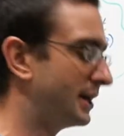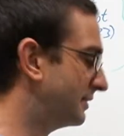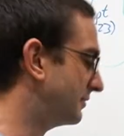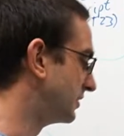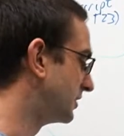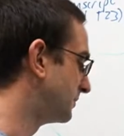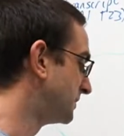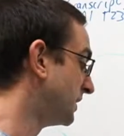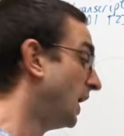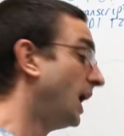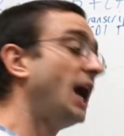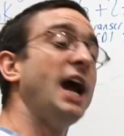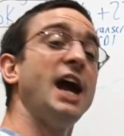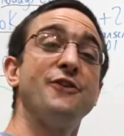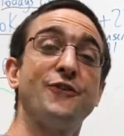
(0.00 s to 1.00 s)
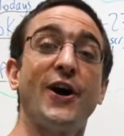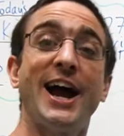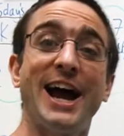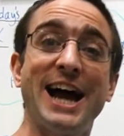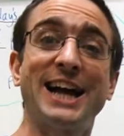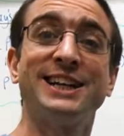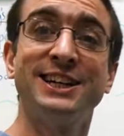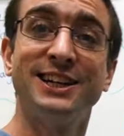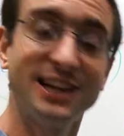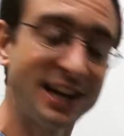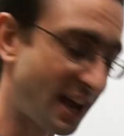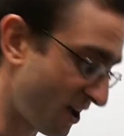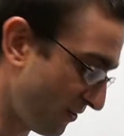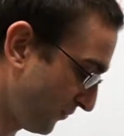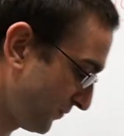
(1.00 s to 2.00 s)
verbs. If I hadn't
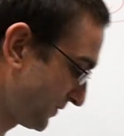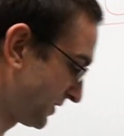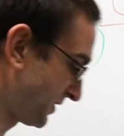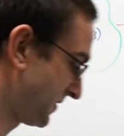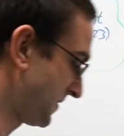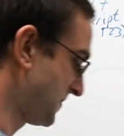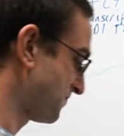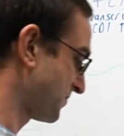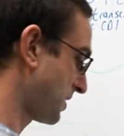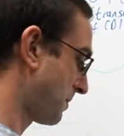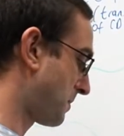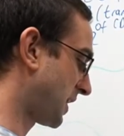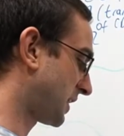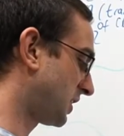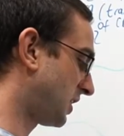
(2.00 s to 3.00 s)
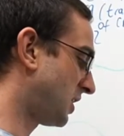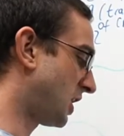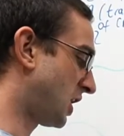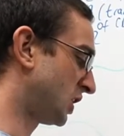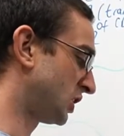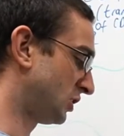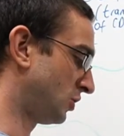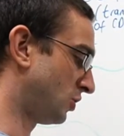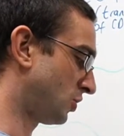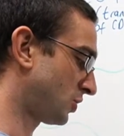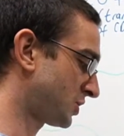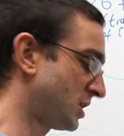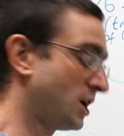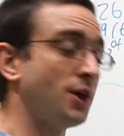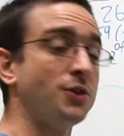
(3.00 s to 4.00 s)
left my car
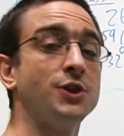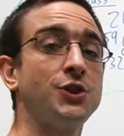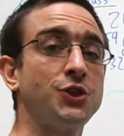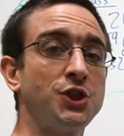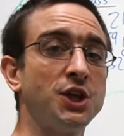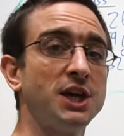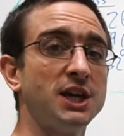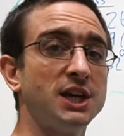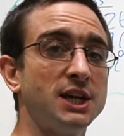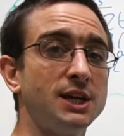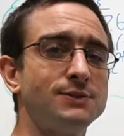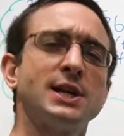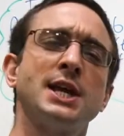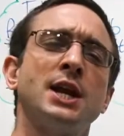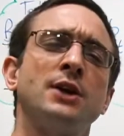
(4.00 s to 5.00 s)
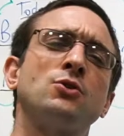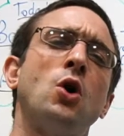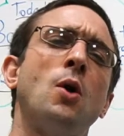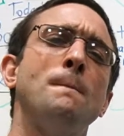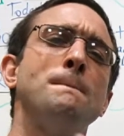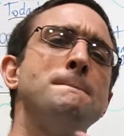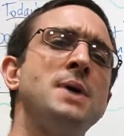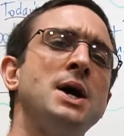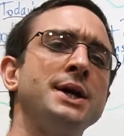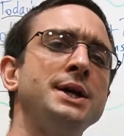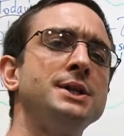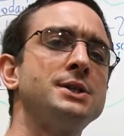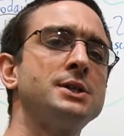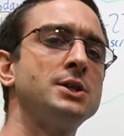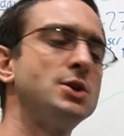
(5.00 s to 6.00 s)
unlocked, the thieves, and I've got
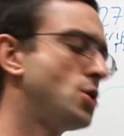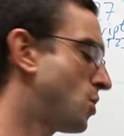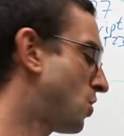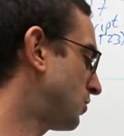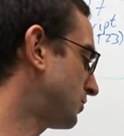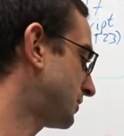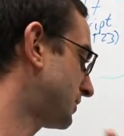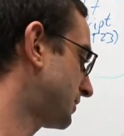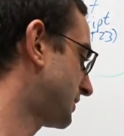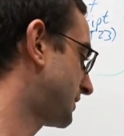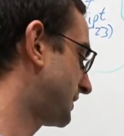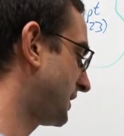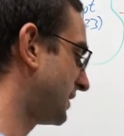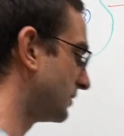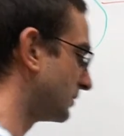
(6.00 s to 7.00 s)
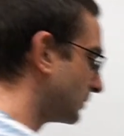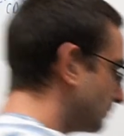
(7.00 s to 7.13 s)
might not steal.